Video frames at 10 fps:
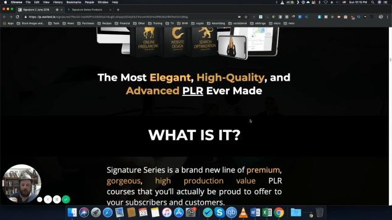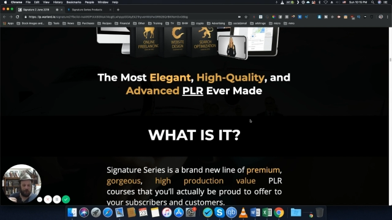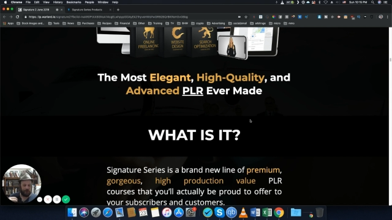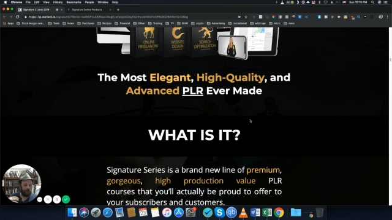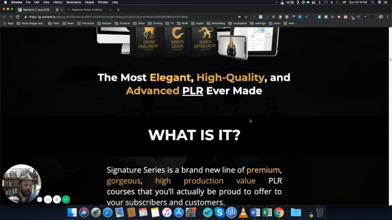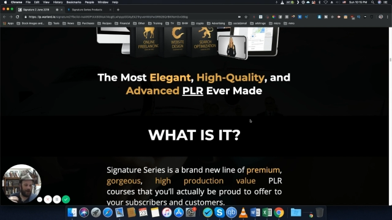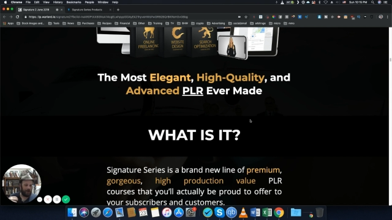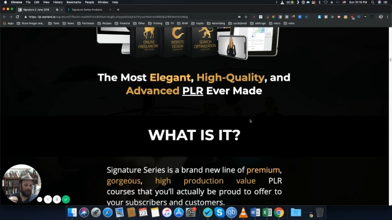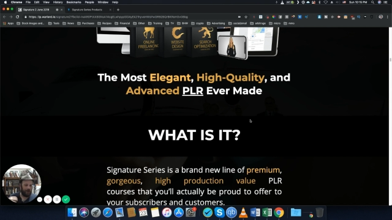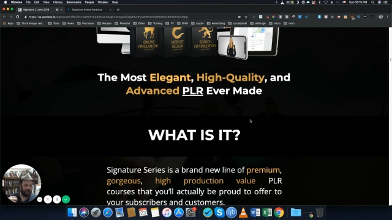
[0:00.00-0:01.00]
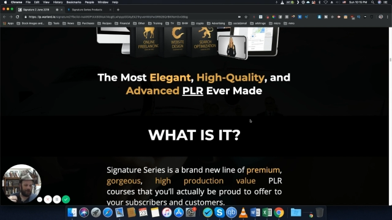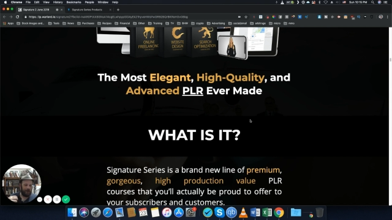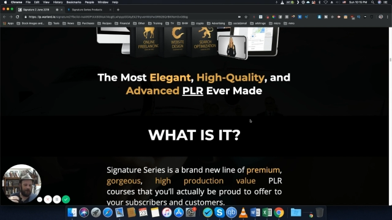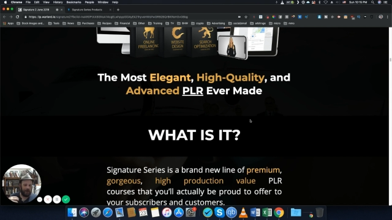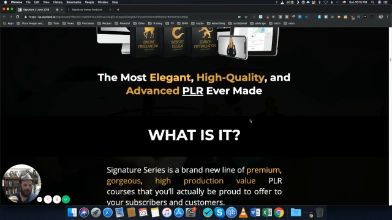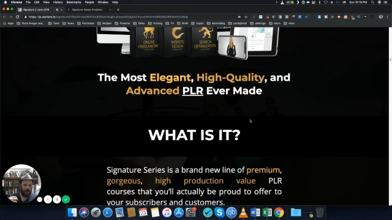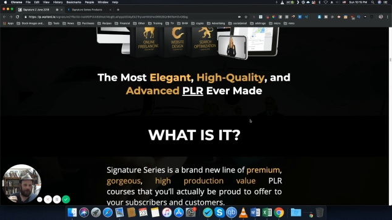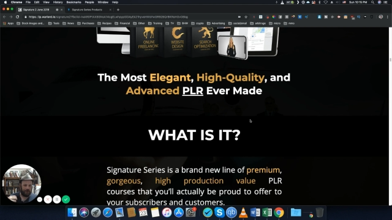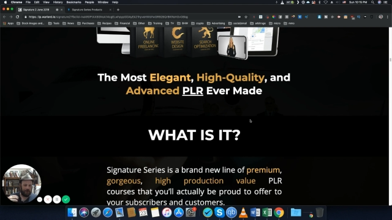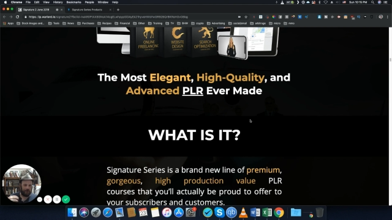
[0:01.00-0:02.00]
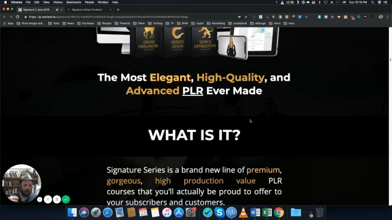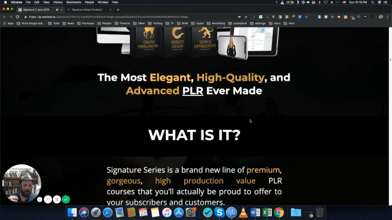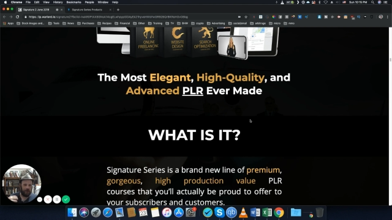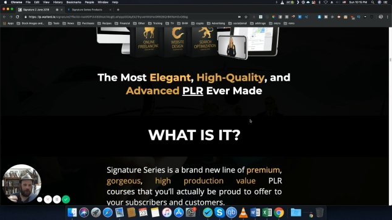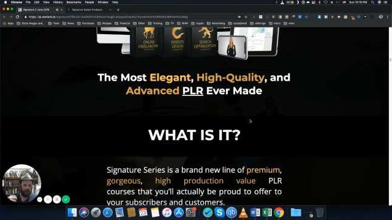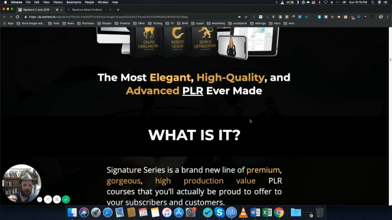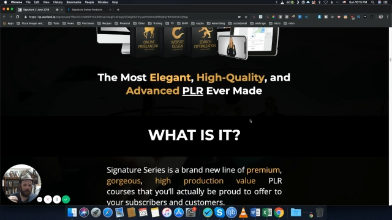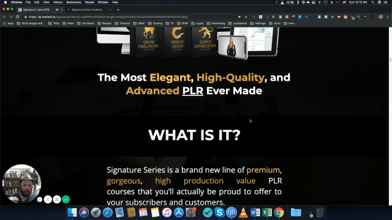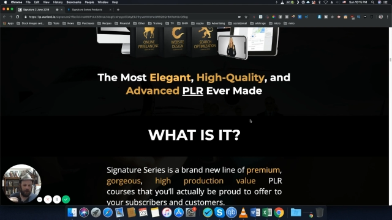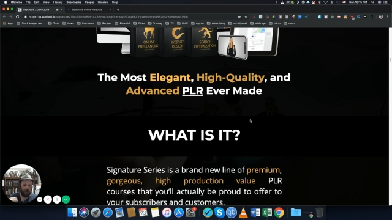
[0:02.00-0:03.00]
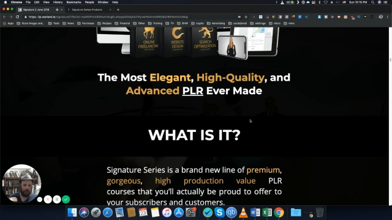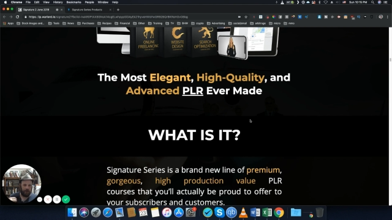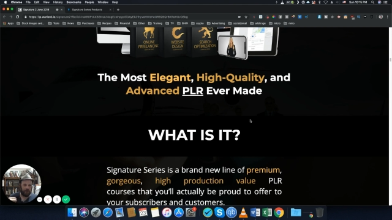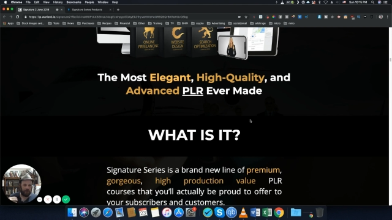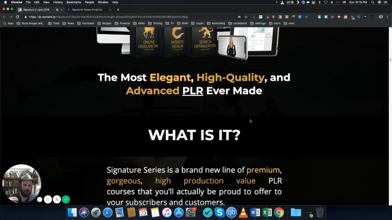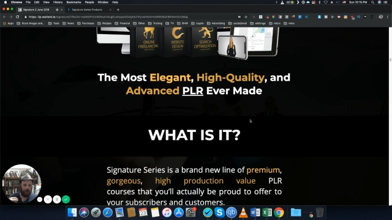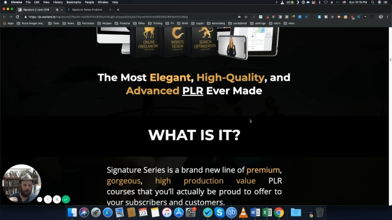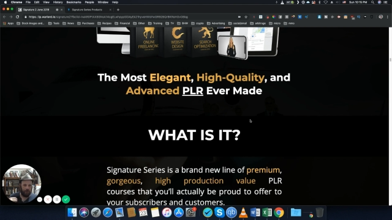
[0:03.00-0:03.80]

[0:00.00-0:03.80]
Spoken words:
(no speaker visible)